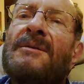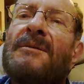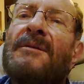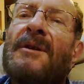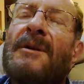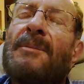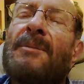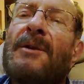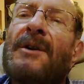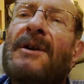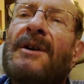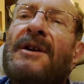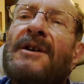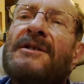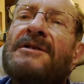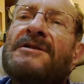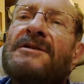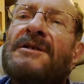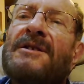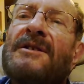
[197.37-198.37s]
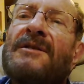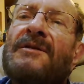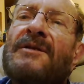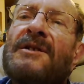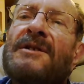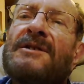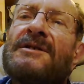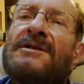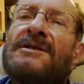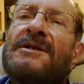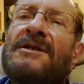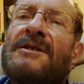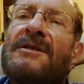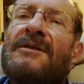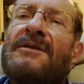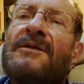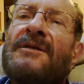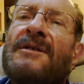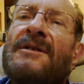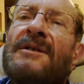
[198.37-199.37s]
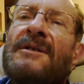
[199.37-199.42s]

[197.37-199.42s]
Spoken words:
replication of itself,